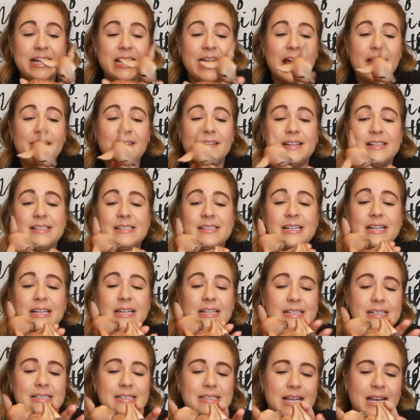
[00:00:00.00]
And this
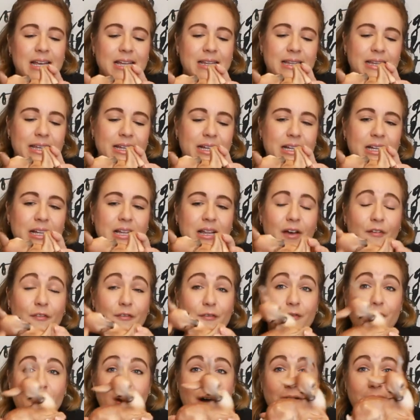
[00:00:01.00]
is a little
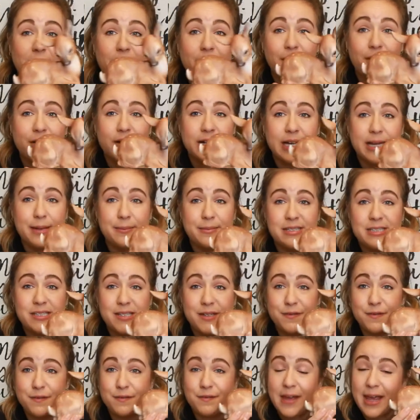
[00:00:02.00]
fawn. Her name is
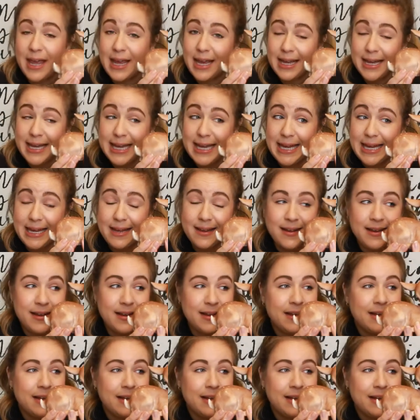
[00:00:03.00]
Fanny.